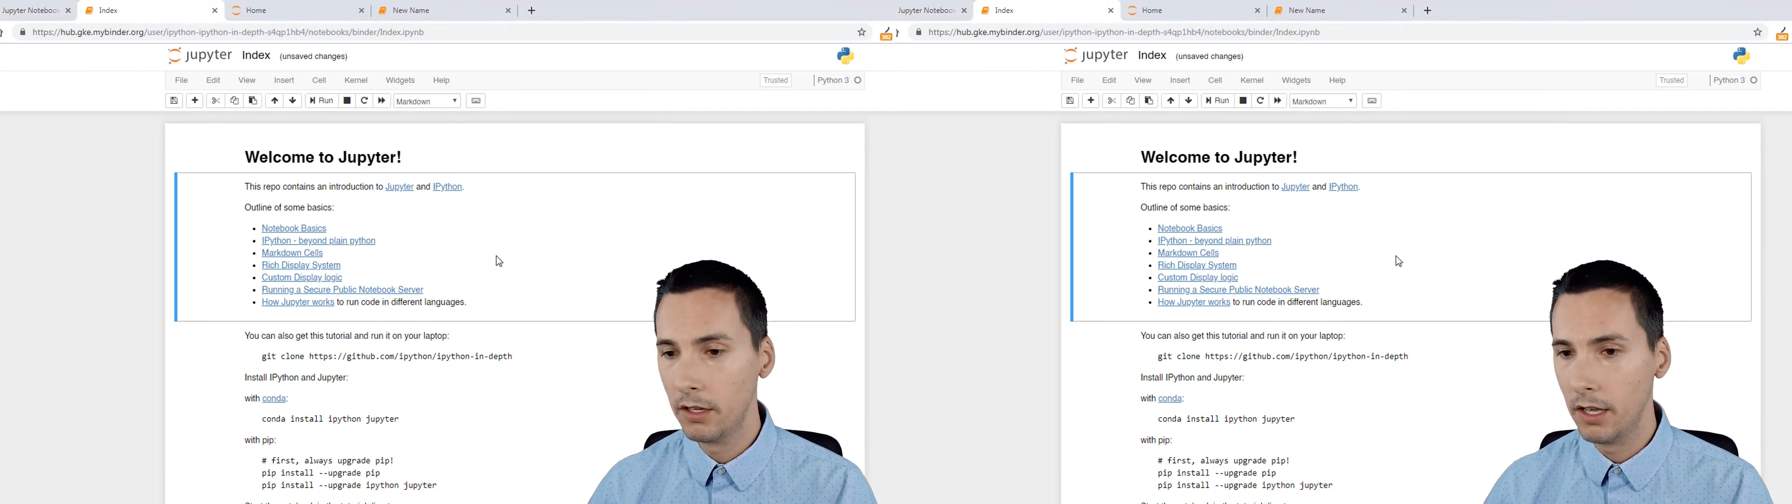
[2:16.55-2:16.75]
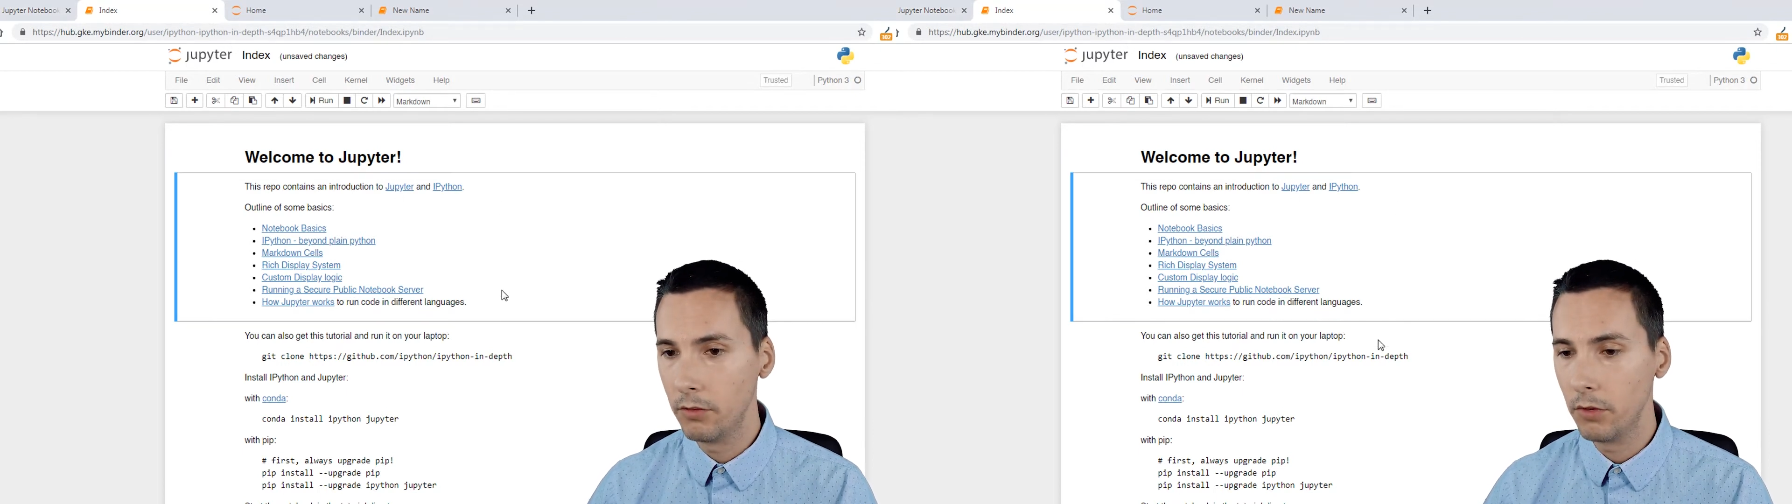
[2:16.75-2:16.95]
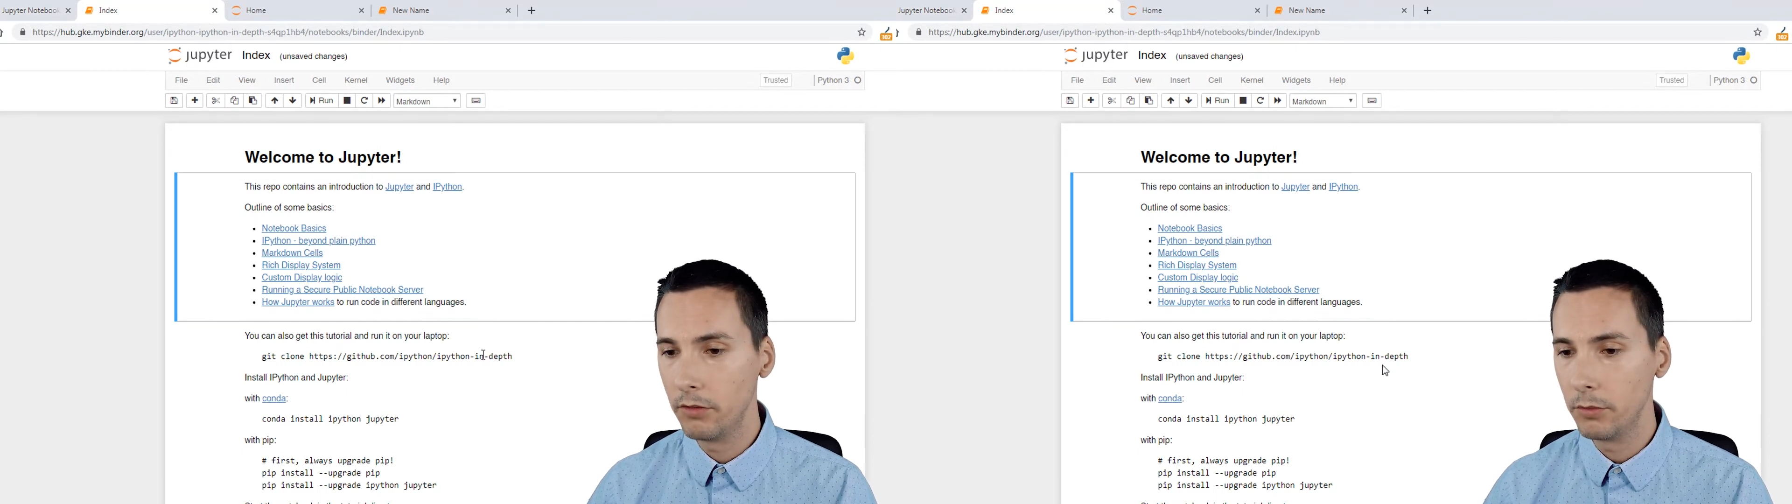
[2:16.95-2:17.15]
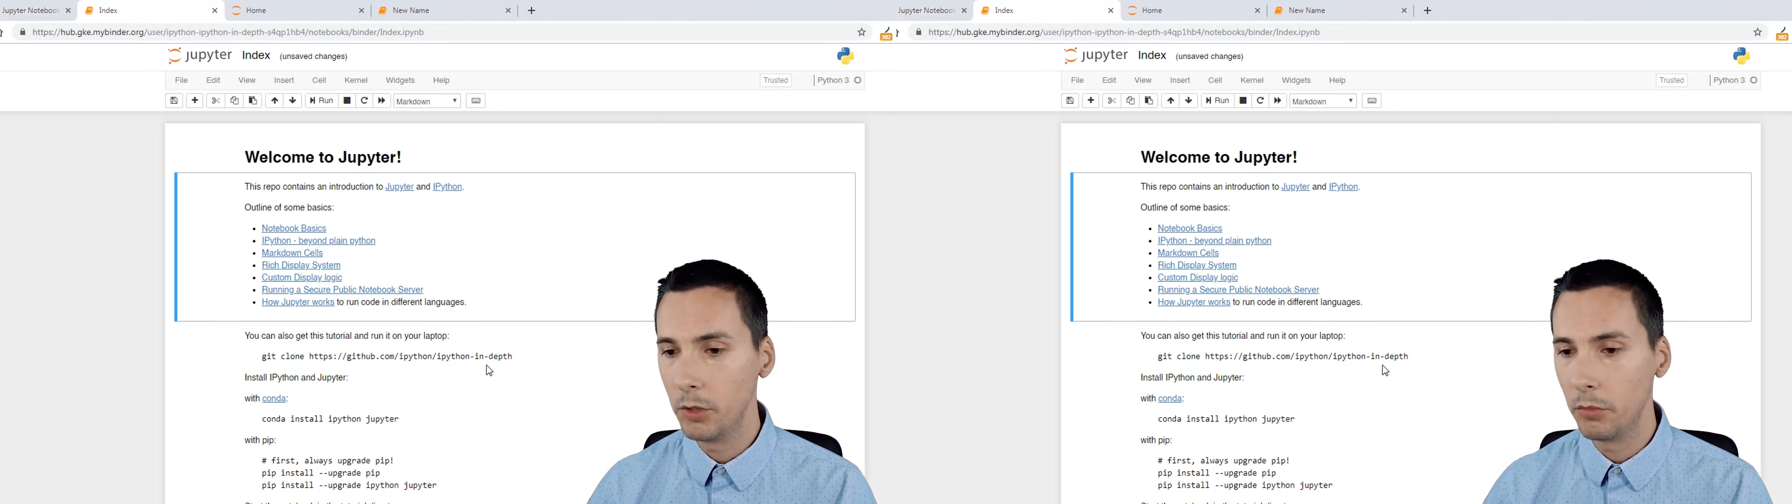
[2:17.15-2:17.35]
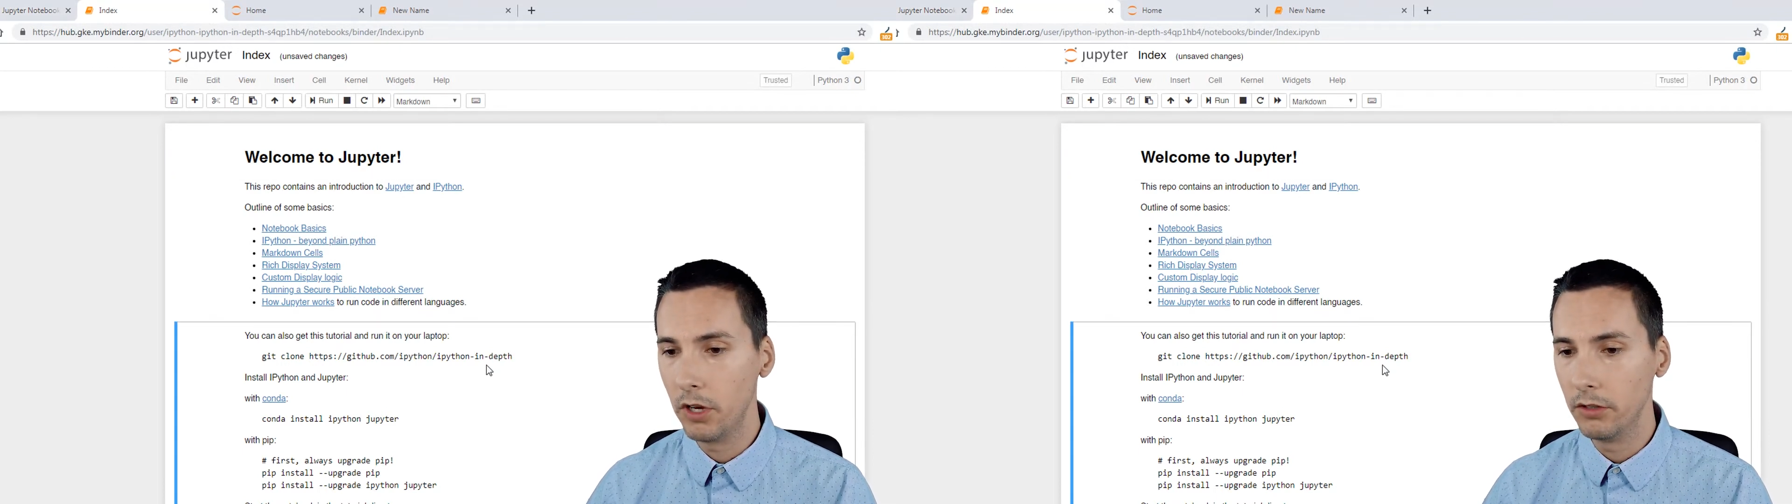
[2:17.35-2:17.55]
and run it from
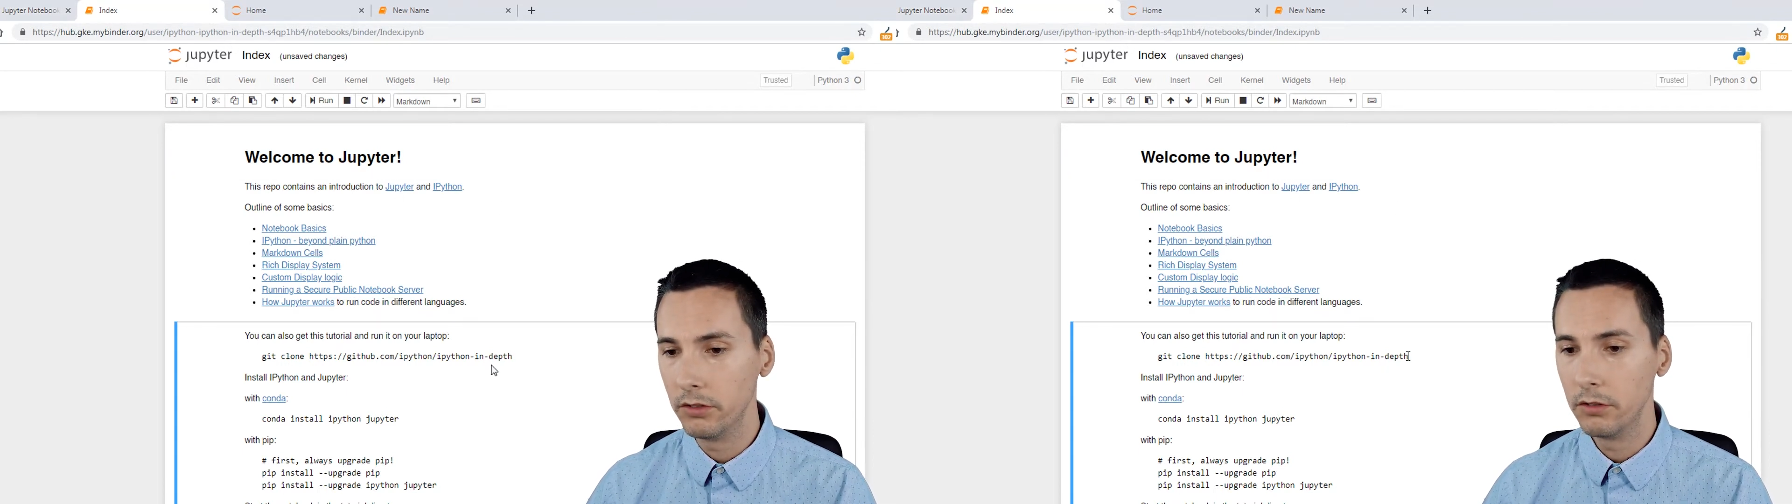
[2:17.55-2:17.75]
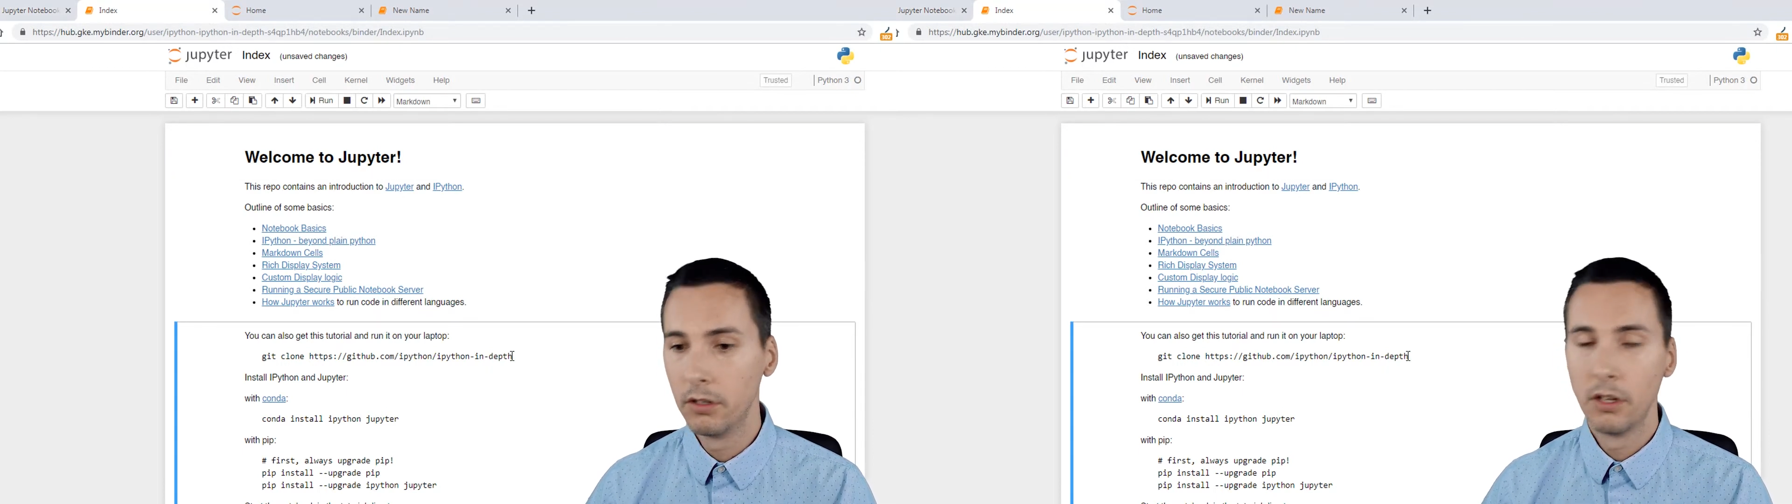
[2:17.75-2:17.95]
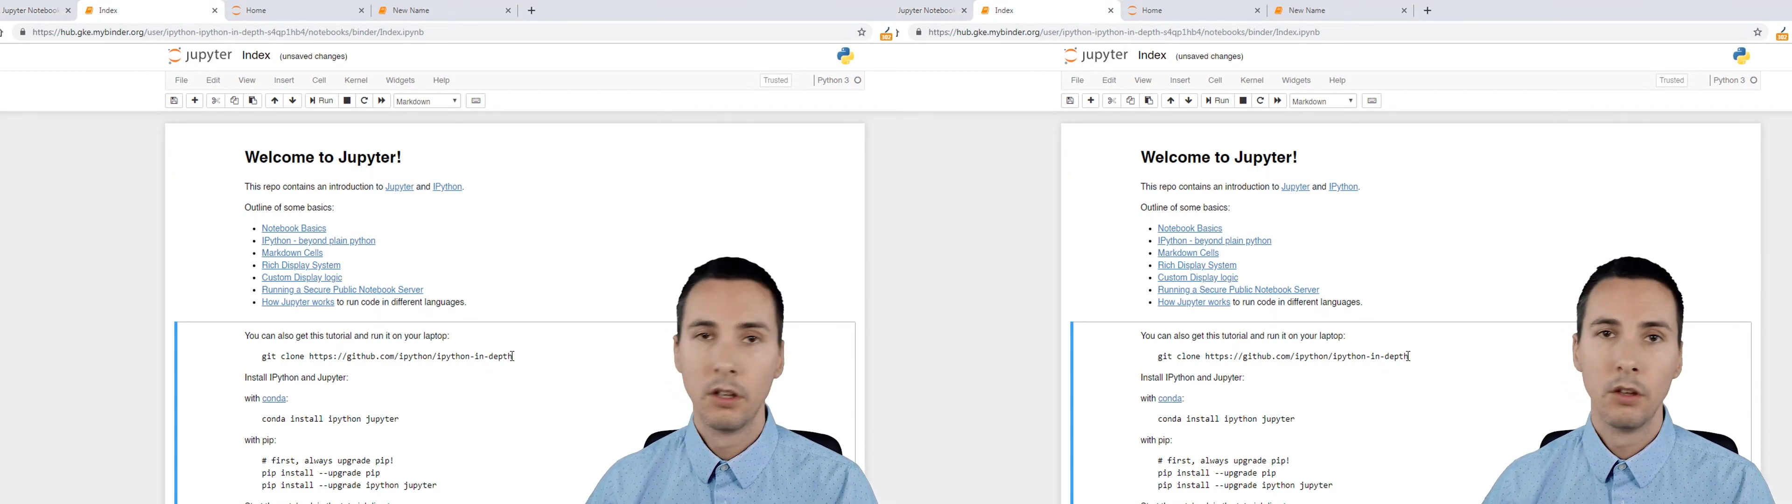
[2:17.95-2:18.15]
your browser